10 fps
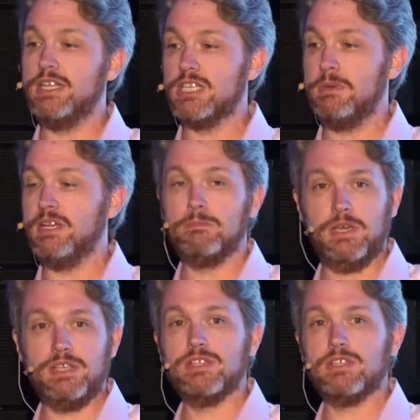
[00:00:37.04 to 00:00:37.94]
to speak to
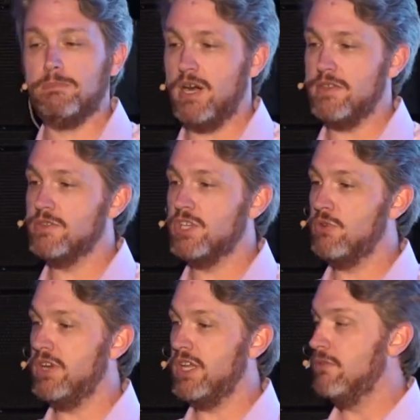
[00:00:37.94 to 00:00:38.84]
pieces of the Python
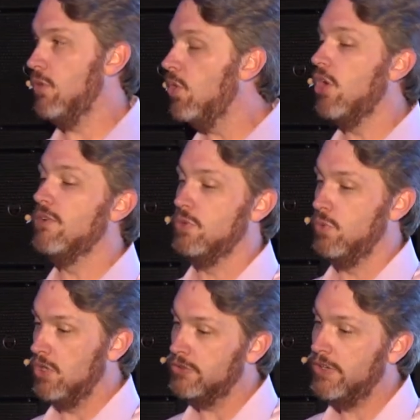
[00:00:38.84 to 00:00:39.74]
community all over the
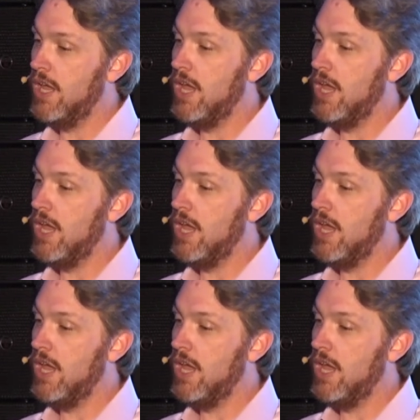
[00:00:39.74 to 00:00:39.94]
world,